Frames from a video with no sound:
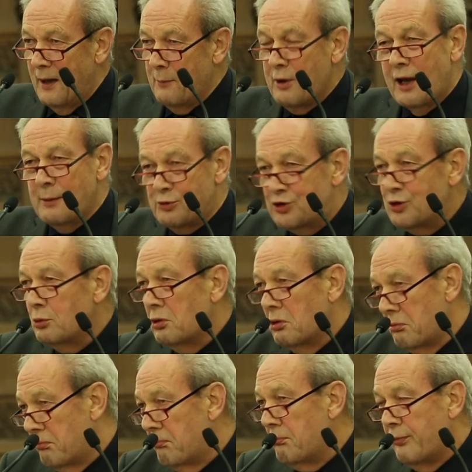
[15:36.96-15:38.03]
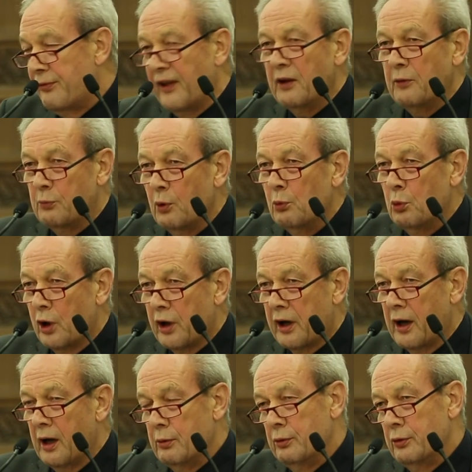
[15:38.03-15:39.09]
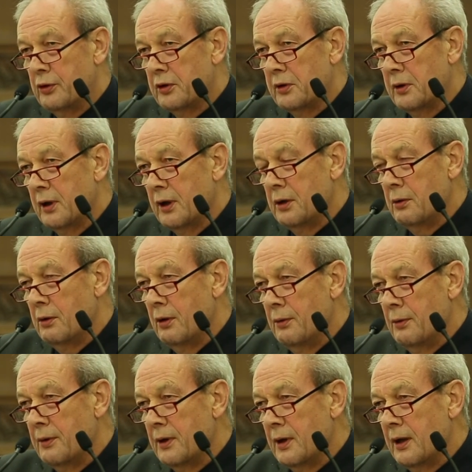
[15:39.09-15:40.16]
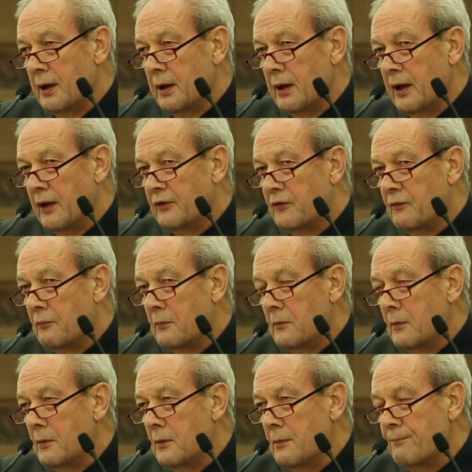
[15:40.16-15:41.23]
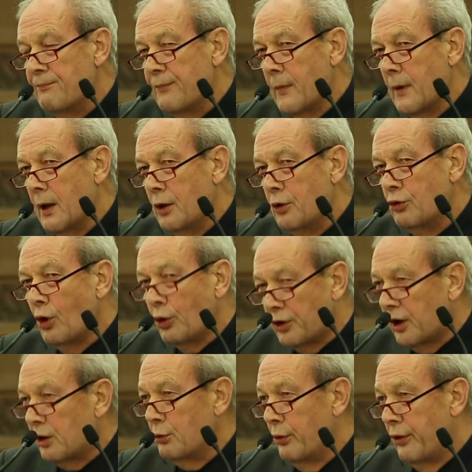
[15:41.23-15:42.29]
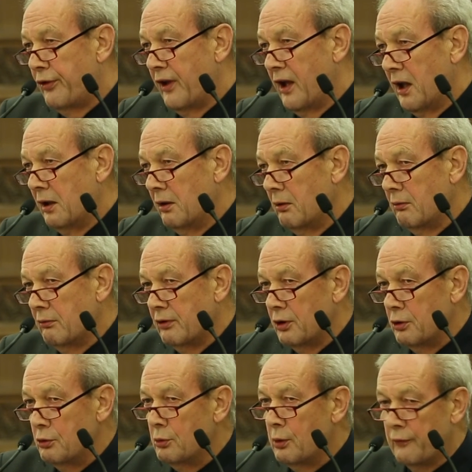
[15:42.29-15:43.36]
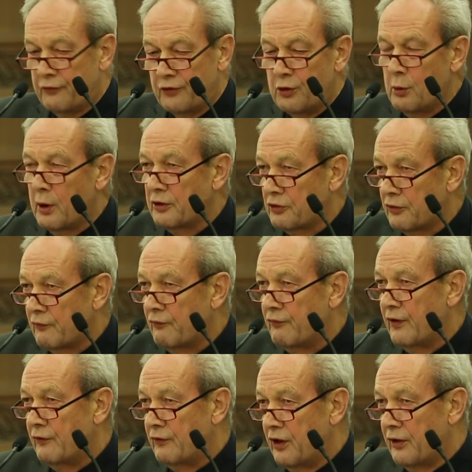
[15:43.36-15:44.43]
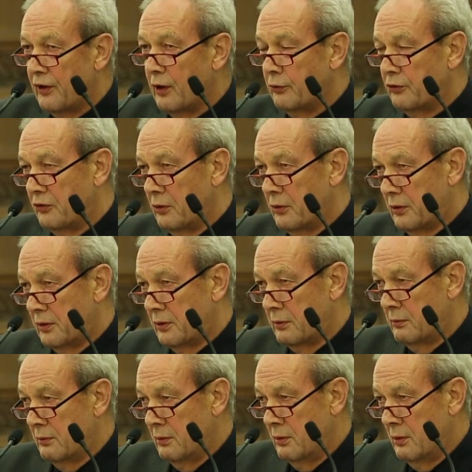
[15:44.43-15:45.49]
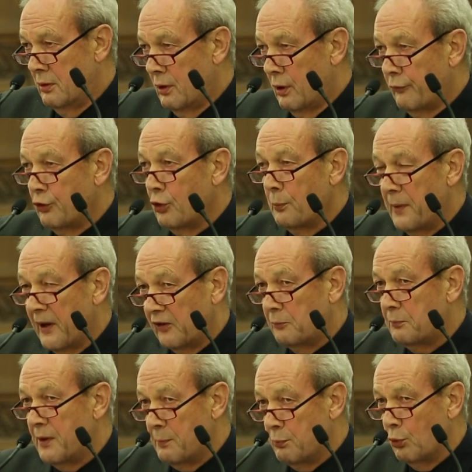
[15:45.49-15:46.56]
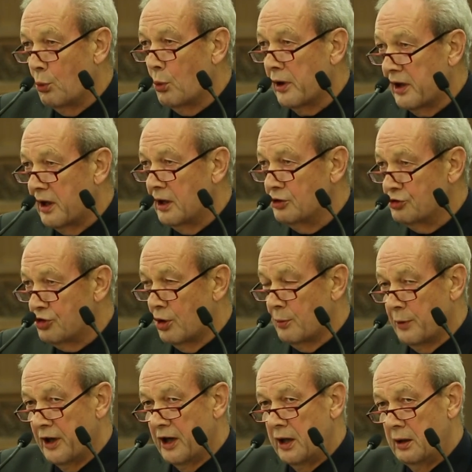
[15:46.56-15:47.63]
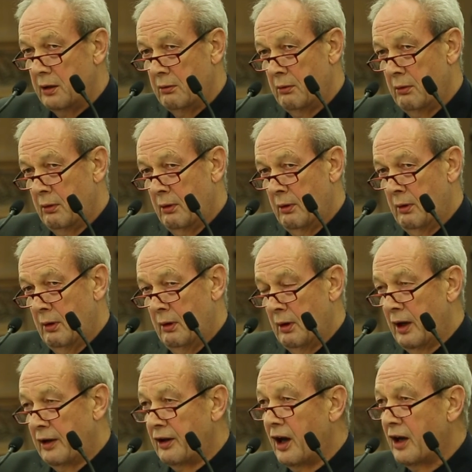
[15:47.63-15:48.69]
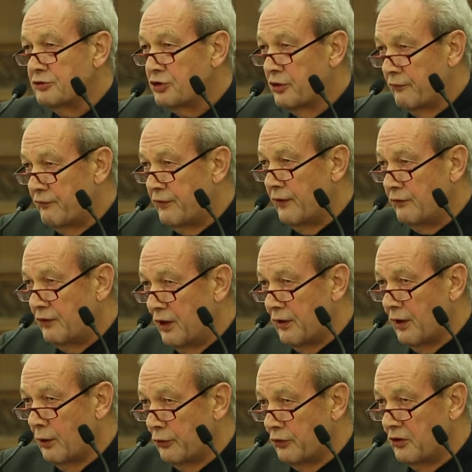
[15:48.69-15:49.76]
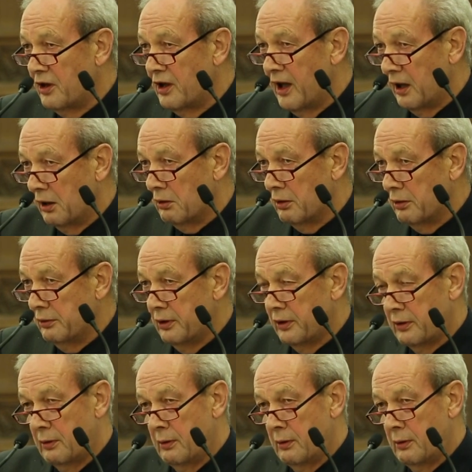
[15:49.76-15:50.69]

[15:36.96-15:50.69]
I mean, I'm sure things will work out. It's not a good thing that you have 250,000 of your best people working in Germany and 150,000 in England.